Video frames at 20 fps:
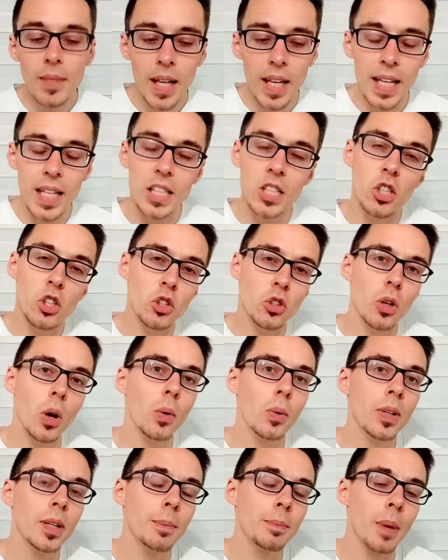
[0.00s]
It's a
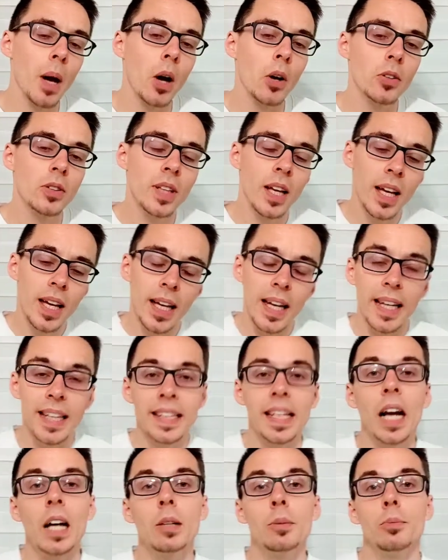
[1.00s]
story about a
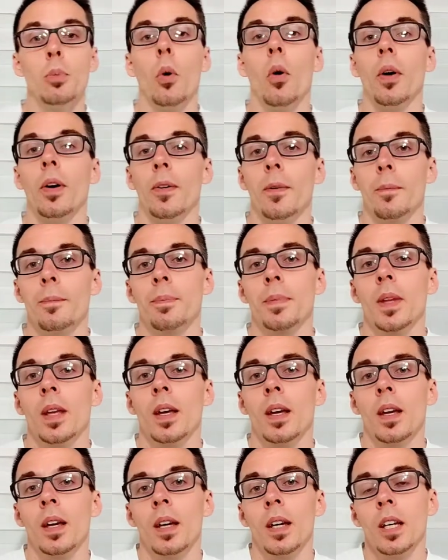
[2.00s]
young boy.
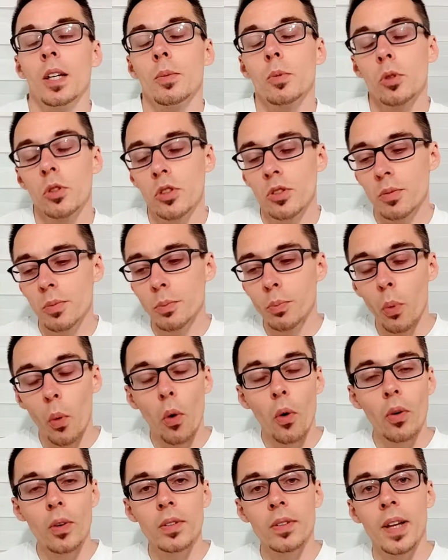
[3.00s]
He was
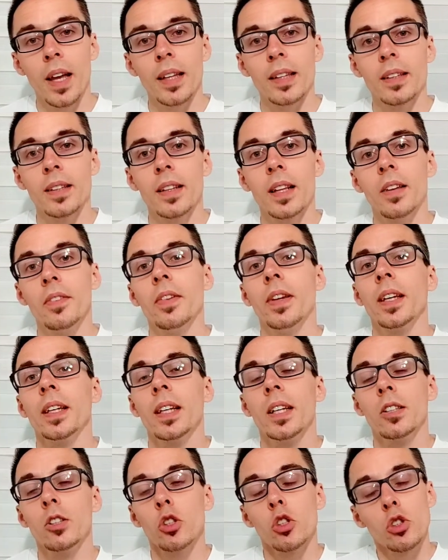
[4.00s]
born and living
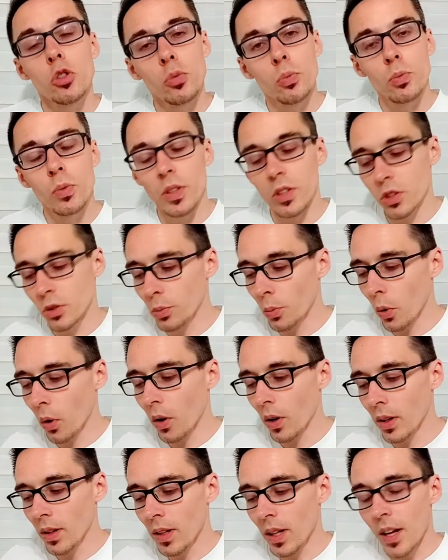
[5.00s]
in a, a
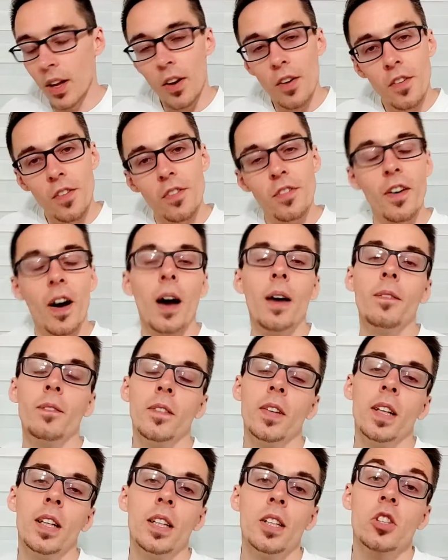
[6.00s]
small farm
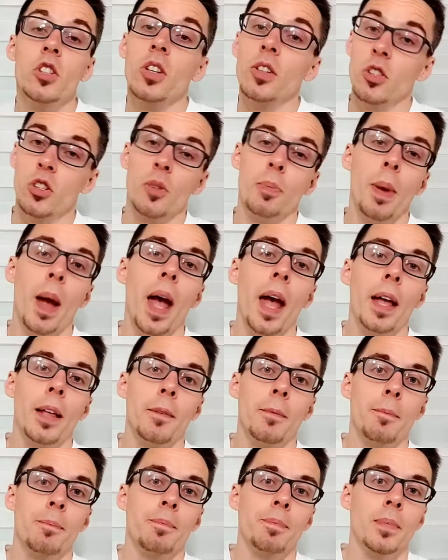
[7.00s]
village in
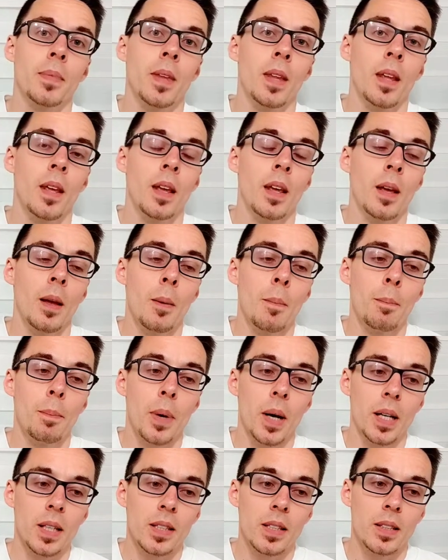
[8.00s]
Japan.
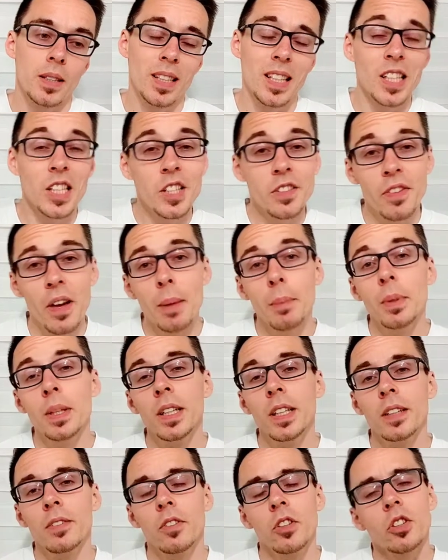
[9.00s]
But his
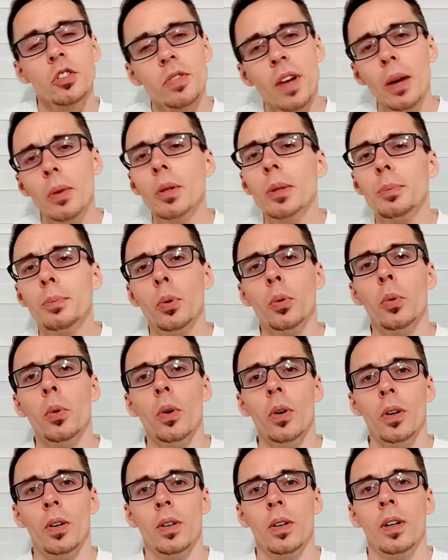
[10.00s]
family was very
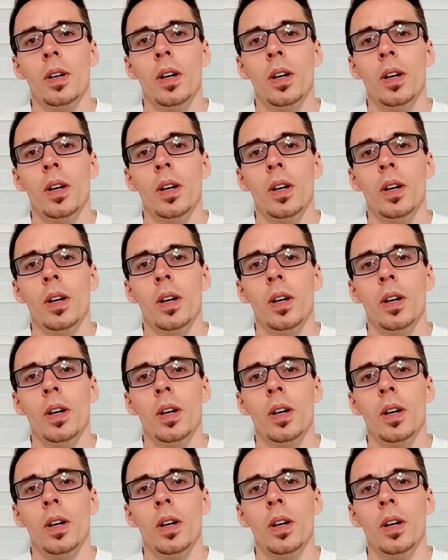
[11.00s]
poor,